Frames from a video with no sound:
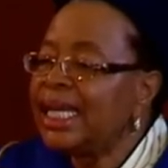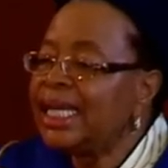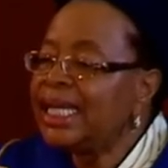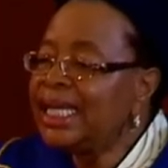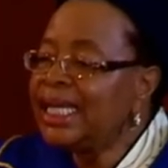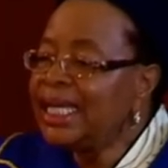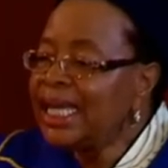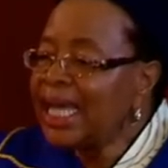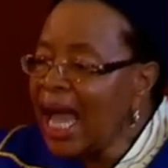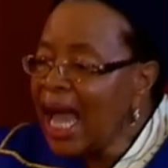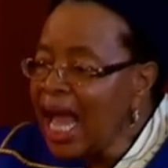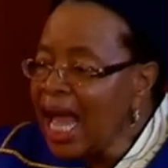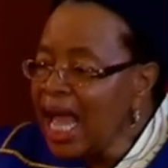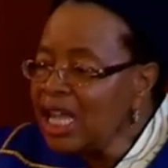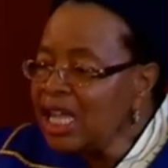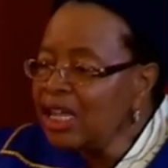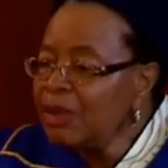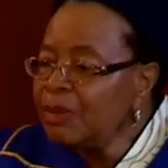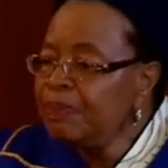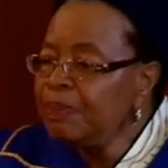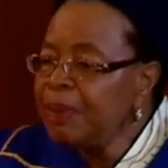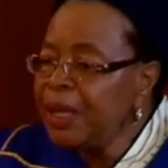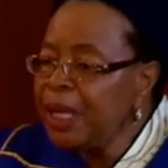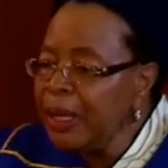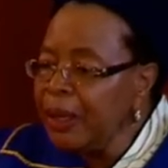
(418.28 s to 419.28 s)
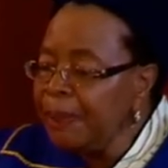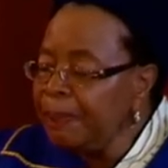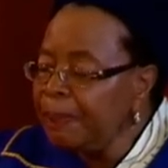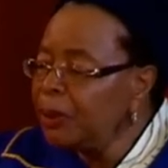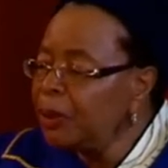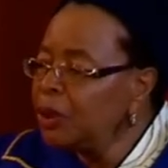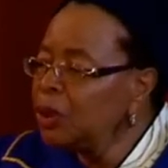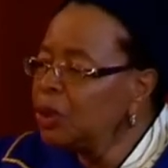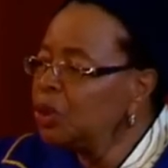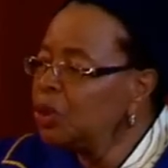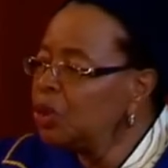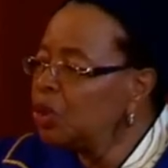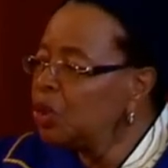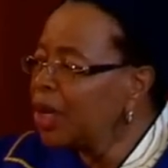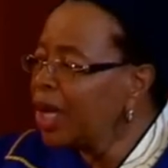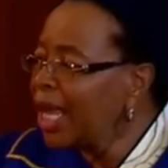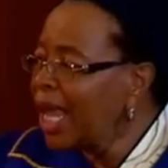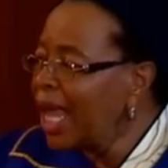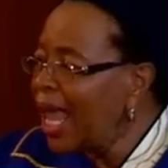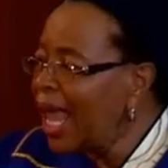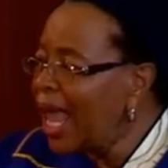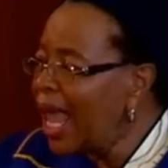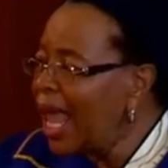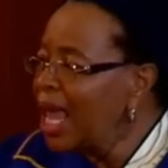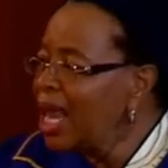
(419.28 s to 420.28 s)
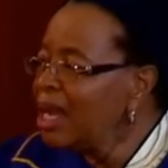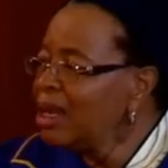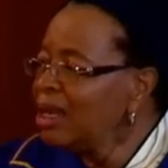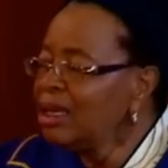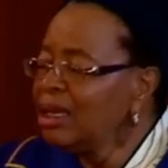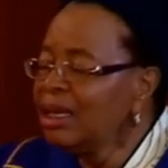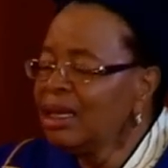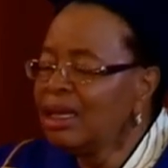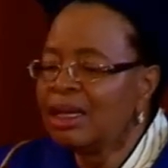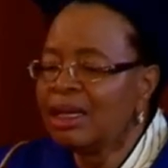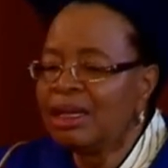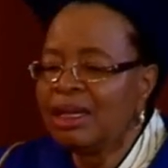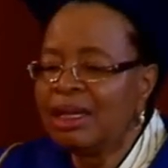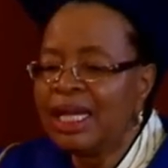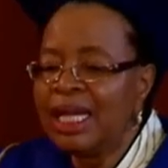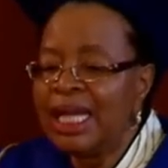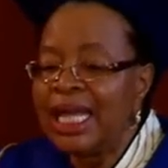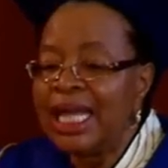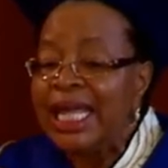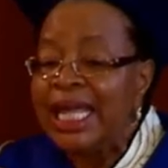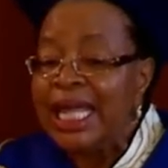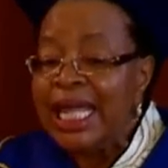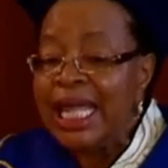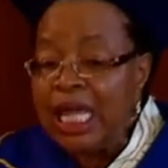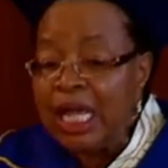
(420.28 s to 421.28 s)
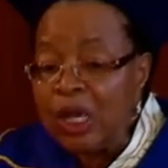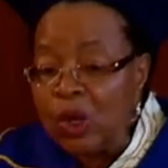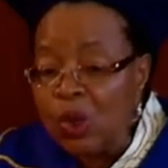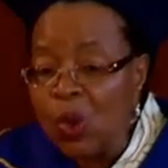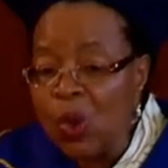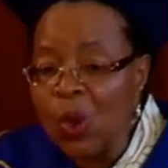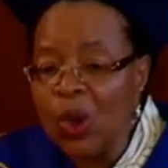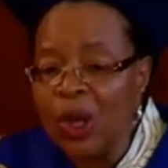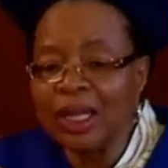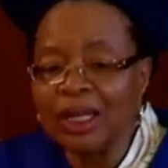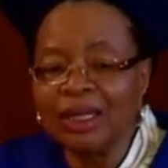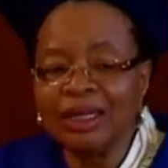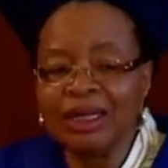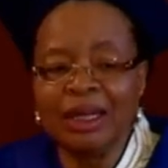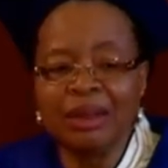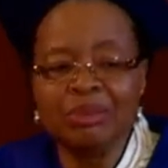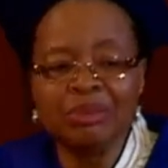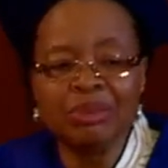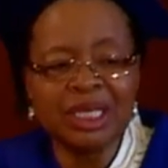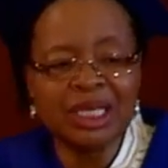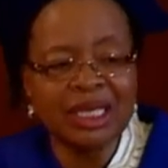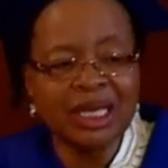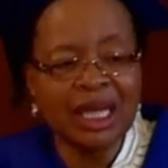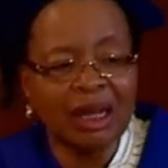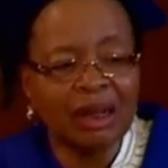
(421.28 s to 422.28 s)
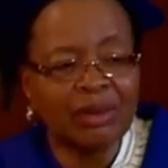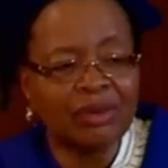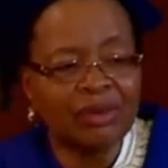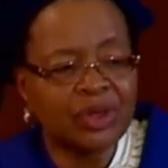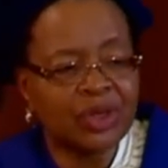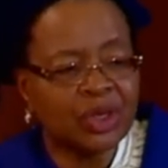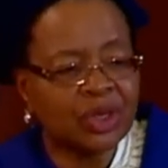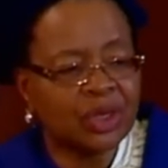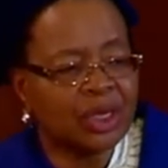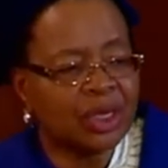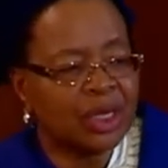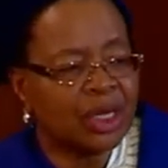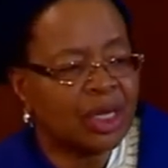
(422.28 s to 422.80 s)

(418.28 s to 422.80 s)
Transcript: young people who can equal themselves